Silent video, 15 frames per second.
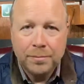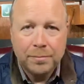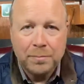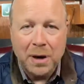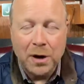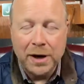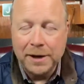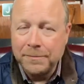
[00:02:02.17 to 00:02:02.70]

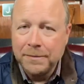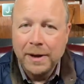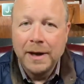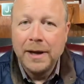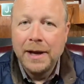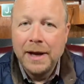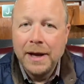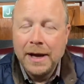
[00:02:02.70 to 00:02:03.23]
Period.
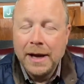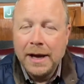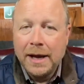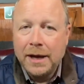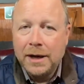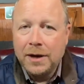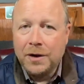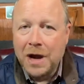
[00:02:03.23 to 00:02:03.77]

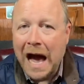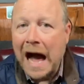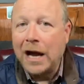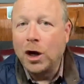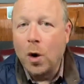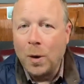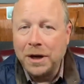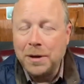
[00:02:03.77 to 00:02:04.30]
You're not
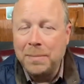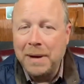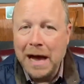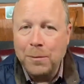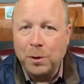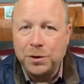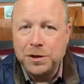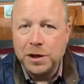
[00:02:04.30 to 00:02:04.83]
going to be
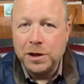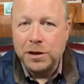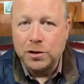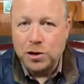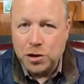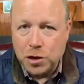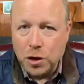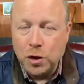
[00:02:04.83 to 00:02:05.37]
able to
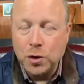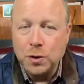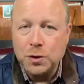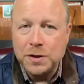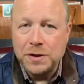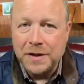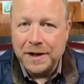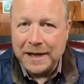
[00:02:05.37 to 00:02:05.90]

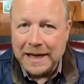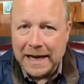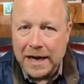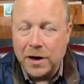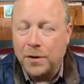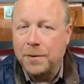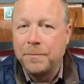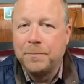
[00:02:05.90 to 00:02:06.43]
choose the
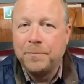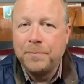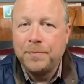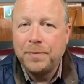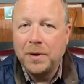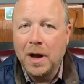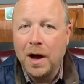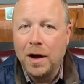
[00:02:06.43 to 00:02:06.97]
year
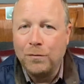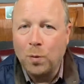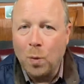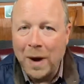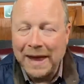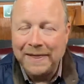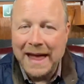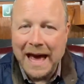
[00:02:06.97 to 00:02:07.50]
of
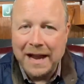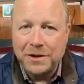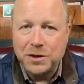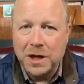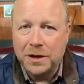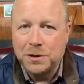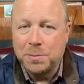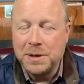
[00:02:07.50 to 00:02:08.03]
when that
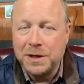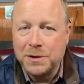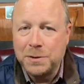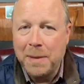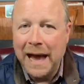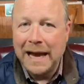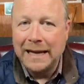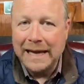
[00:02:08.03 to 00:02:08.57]
adjustment is
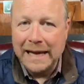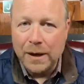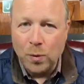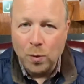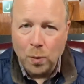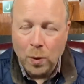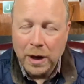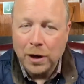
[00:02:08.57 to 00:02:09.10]
made. It
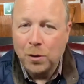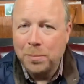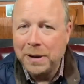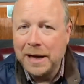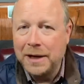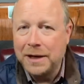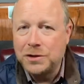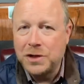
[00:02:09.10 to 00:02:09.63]
will be
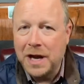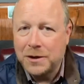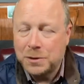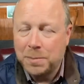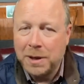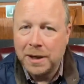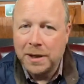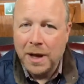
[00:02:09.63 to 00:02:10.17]
an
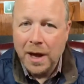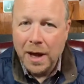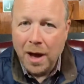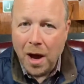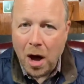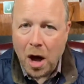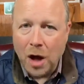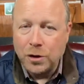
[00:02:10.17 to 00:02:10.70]
adjustment
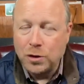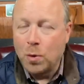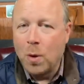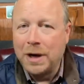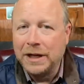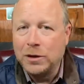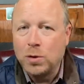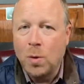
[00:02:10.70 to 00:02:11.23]
on
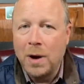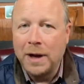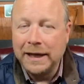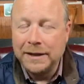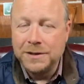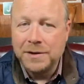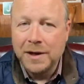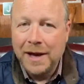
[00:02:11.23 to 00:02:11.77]

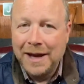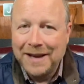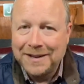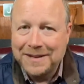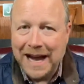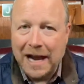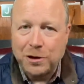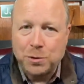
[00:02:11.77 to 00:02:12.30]
2020's
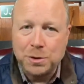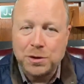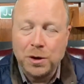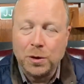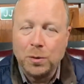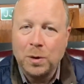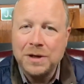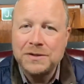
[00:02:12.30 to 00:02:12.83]
tax
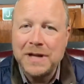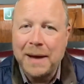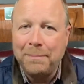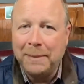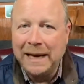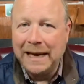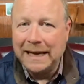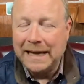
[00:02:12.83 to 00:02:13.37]
return. What does that
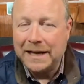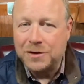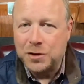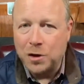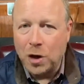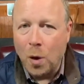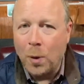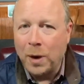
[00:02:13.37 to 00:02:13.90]
mean? It's
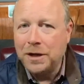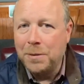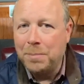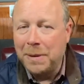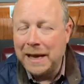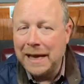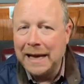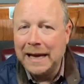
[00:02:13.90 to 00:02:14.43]
going to
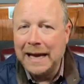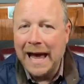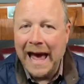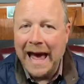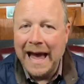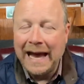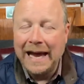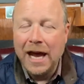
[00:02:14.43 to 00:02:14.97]
be
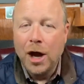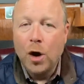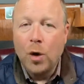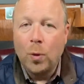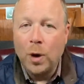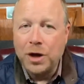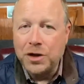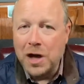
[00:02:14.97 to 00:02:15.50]
a
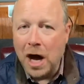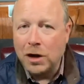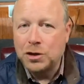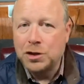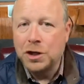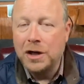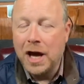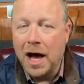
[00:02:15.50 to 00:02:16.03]

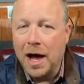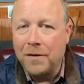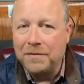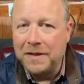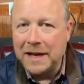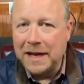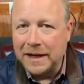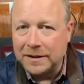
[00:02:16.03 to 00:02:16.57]
reduction of
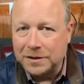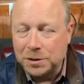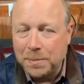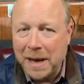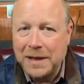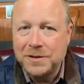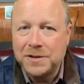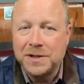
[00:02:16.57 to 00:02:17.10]
the
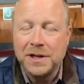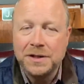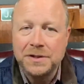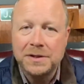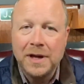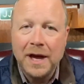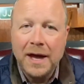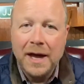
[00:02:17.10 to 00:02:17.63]

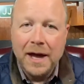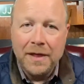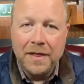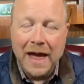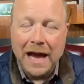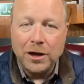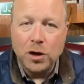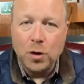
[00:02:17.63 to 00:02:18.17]
expenses
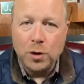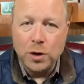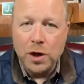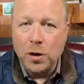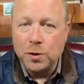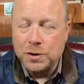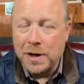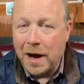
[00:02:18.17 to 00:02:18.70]
that you
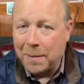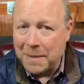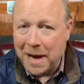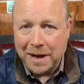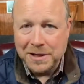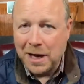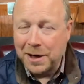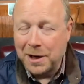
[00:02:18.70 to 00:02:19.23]
use. Now, I'm
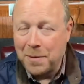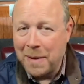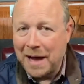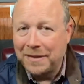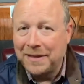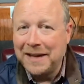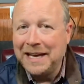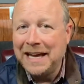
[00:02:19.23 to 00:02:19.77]
not talking
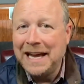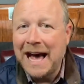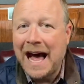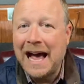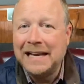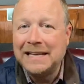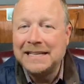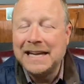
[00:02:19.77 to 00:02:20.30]
about the
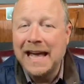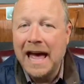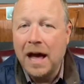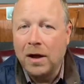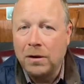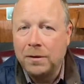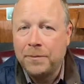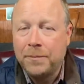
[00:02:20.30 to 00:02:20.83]

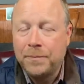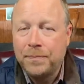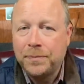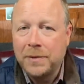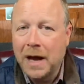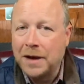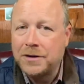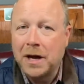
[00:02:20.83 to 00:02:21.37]
EIDL,
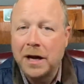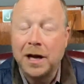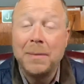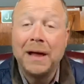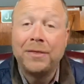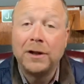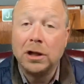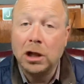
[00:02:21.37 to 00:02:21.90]
not talking
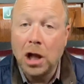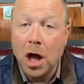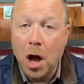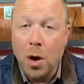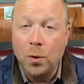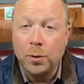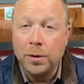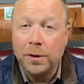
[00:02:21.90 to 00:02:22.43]
about the
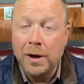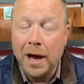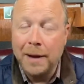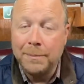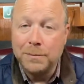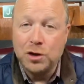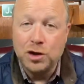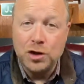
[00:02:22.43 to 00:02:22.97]
loan.
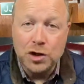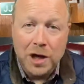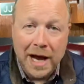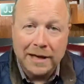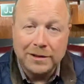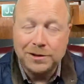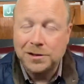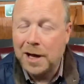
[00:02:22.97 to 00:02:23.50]
I'm
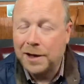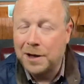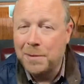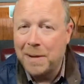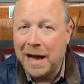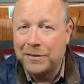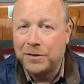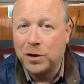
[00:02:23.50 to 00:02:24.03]
just talking
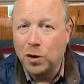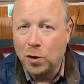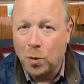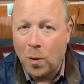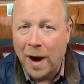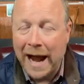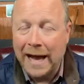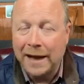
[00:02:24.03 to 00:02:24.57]
about the
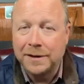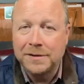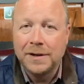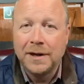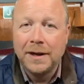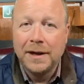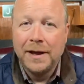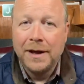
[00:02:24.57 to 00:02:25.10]
grant
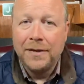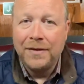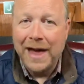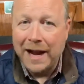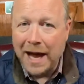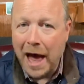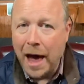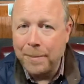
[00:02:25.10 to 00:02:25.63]

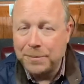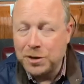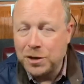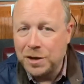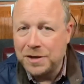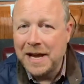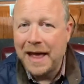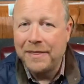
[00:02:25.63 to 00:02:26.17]
that up to
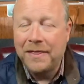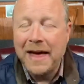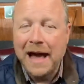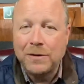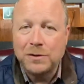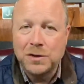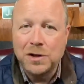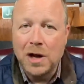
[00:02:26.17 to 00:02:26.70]

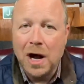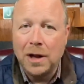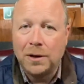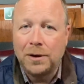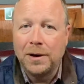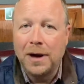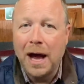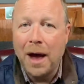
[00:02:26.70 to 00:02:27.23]

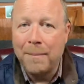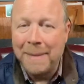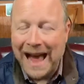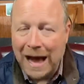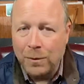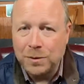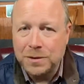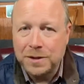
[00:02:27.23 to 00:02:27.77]
$10,000
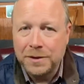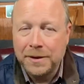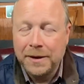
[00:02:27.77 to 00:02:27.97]
amount.